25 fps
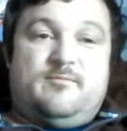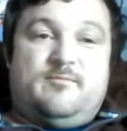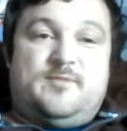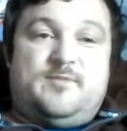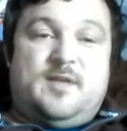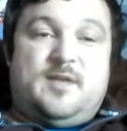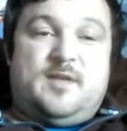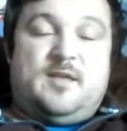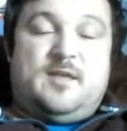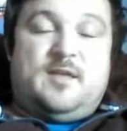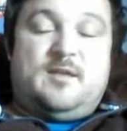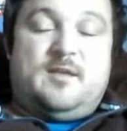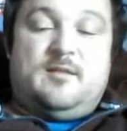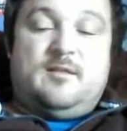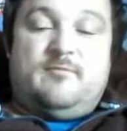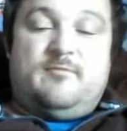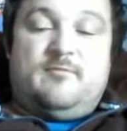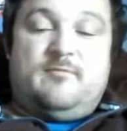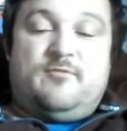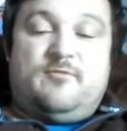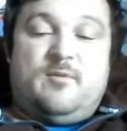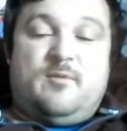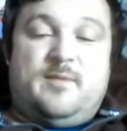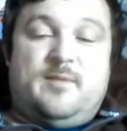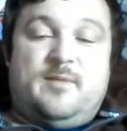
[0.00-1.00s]
taken
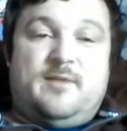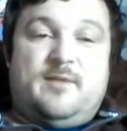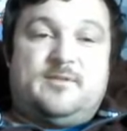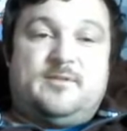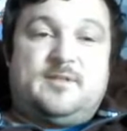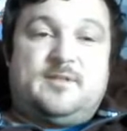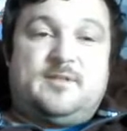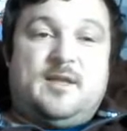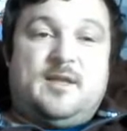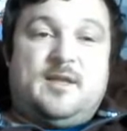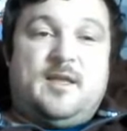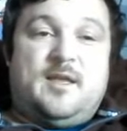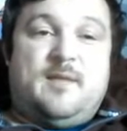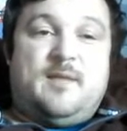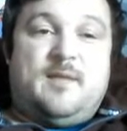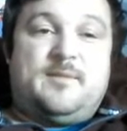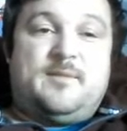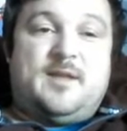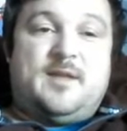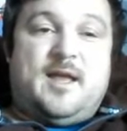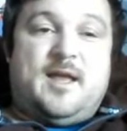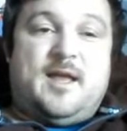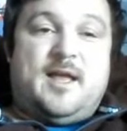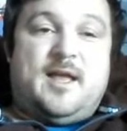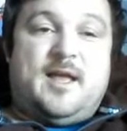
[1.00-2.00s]
from another site, I'm
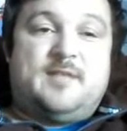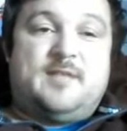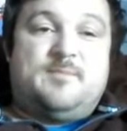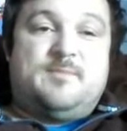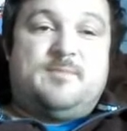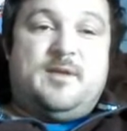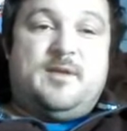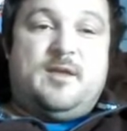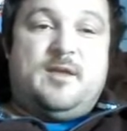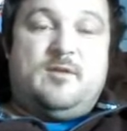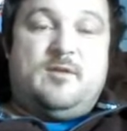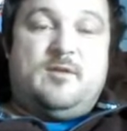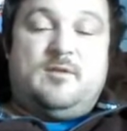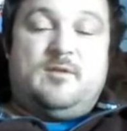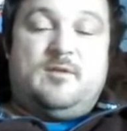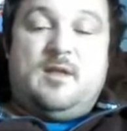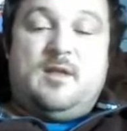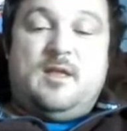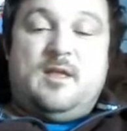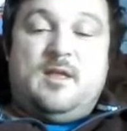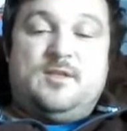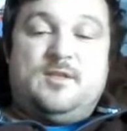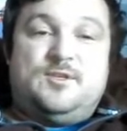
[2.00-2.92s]
going to add my own